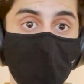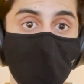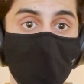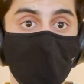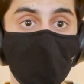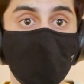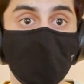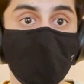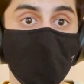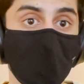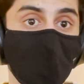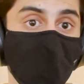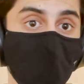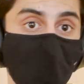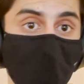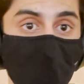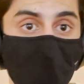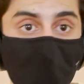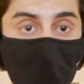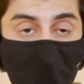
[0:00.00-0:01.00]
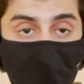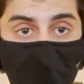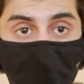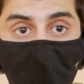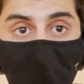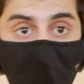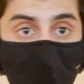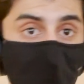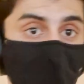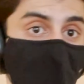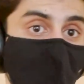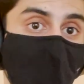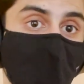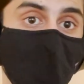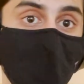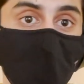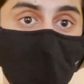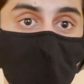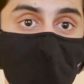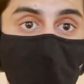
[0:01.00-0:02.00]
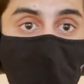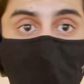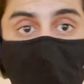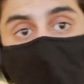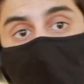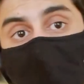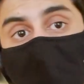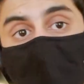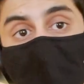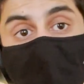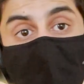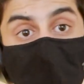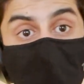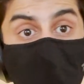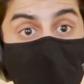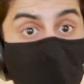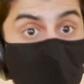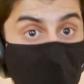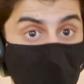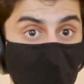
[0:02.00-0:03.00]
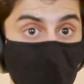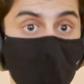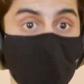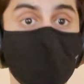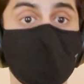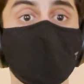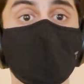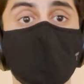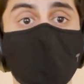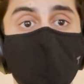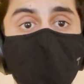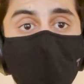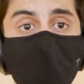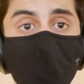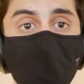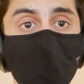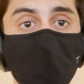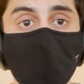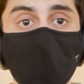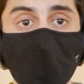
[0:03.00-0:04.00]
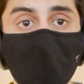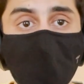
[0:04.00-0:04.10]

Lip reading: vehicle will be able to enter the city, which is a huge step. I think